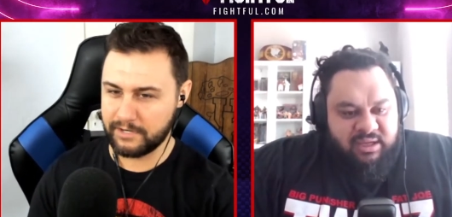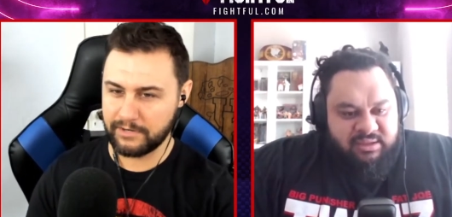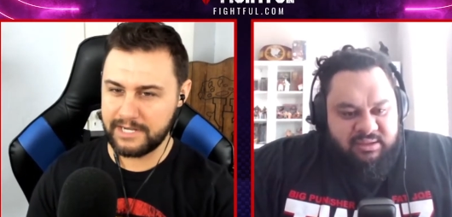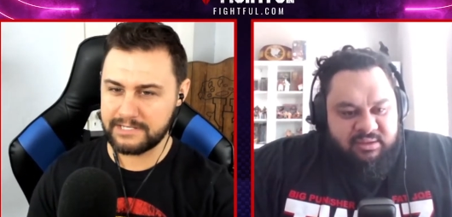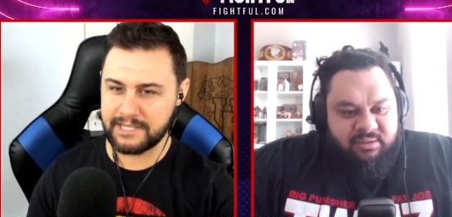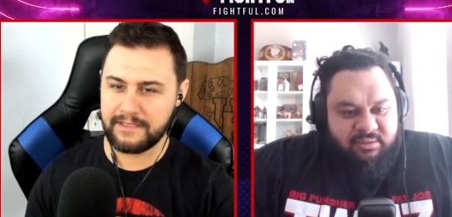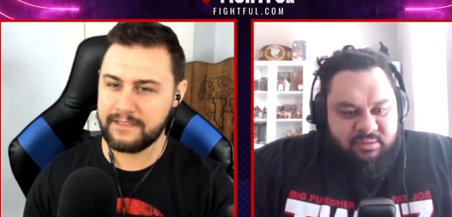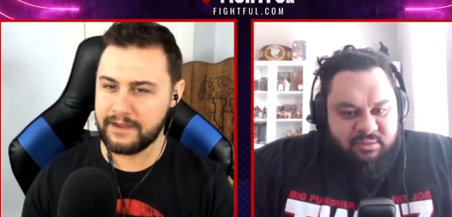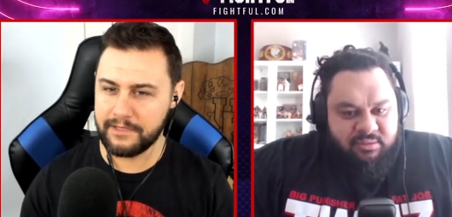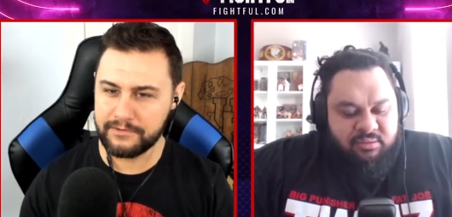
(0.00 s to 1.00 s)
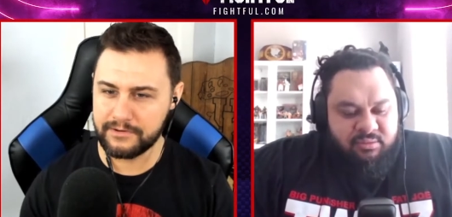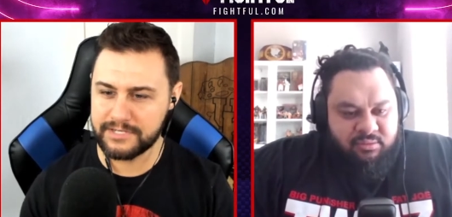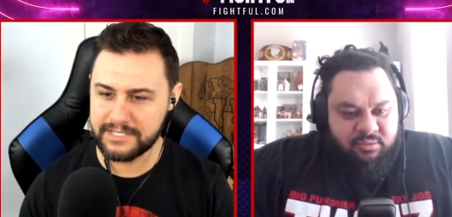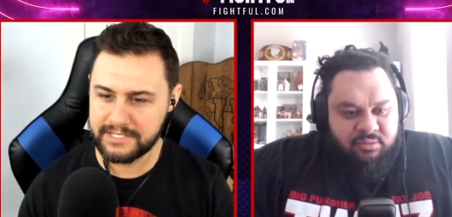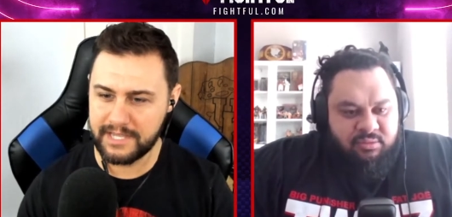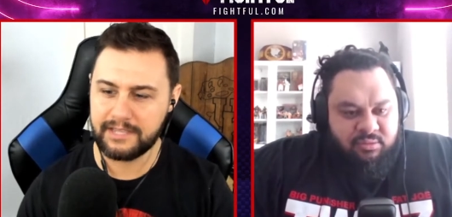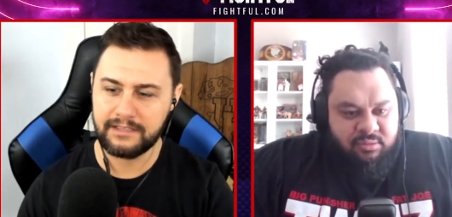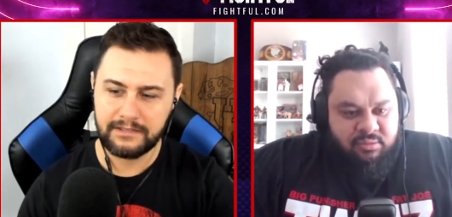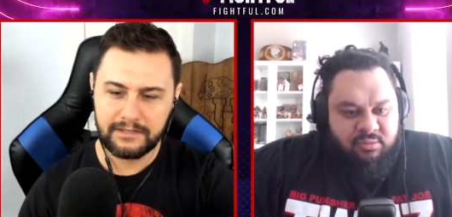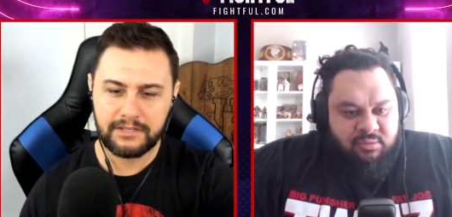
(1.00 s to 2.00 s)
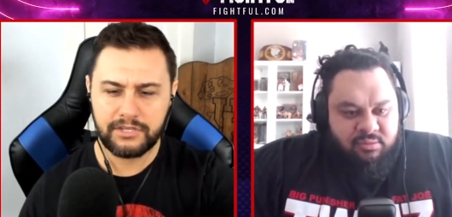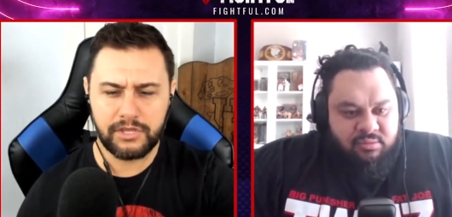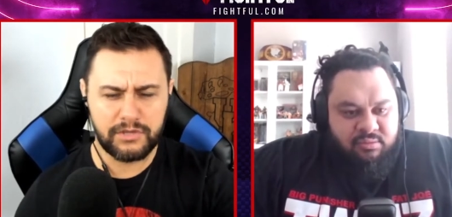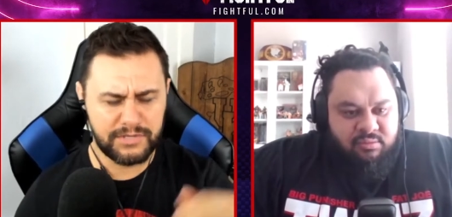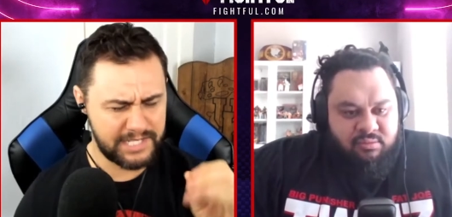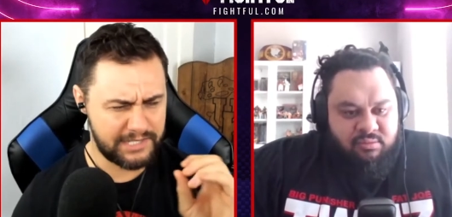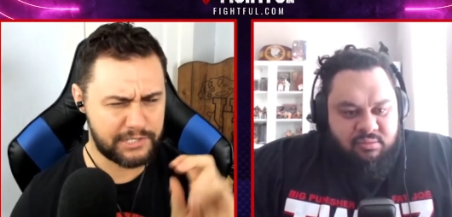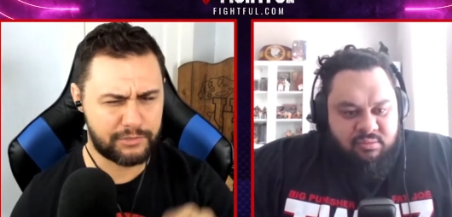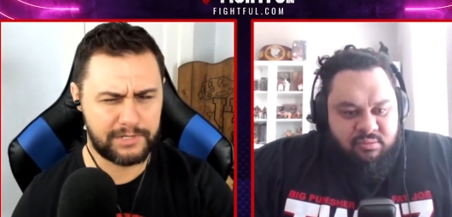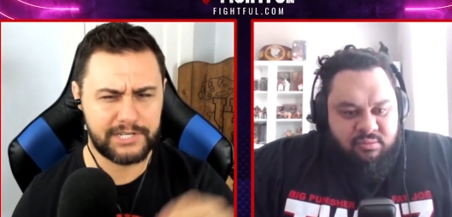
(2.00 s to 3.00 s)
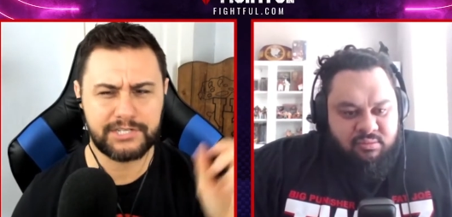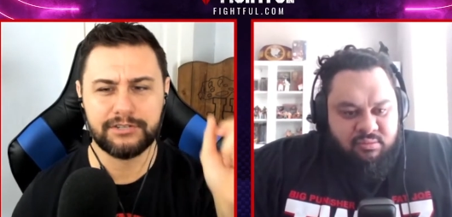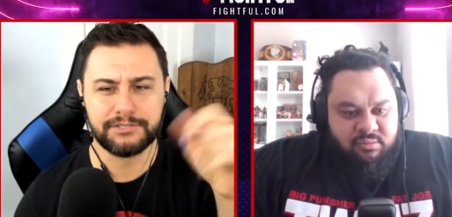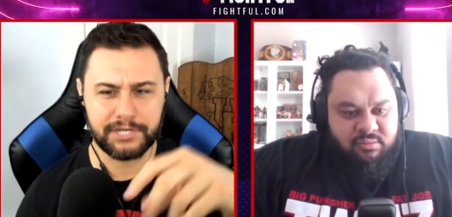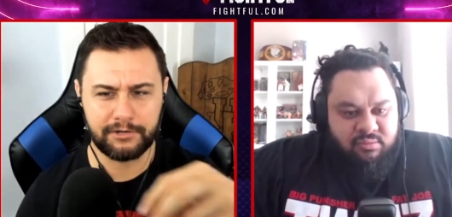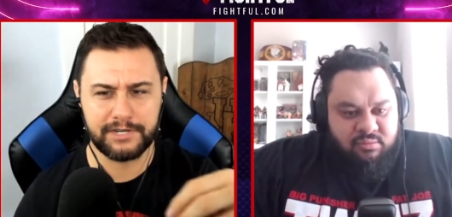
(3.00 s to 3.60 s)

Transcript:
Speaker 1: degrees, and then others it's like you see the traditional turned